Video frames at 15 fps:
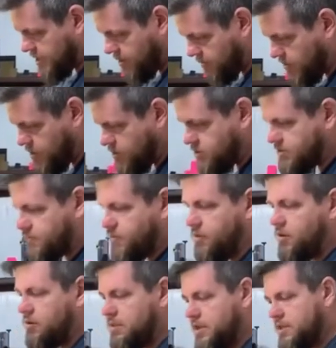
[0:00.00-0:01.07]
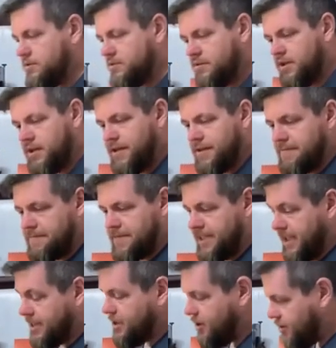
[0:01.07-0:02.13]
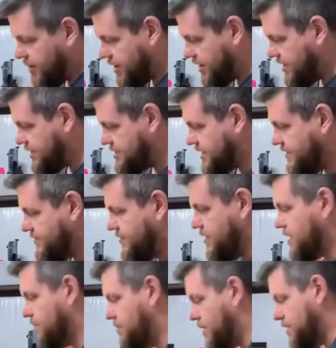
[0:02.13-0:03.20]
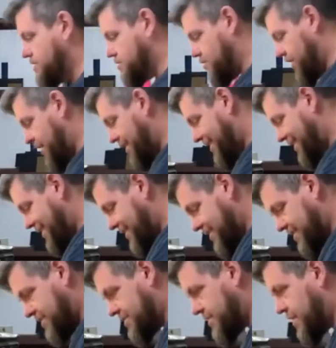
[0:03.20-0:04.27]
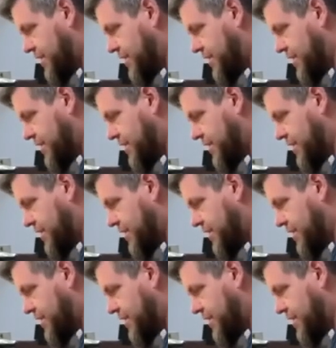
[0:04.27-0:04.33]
that we use for our leather, yeah, I know, right? It is a freaking monster. It is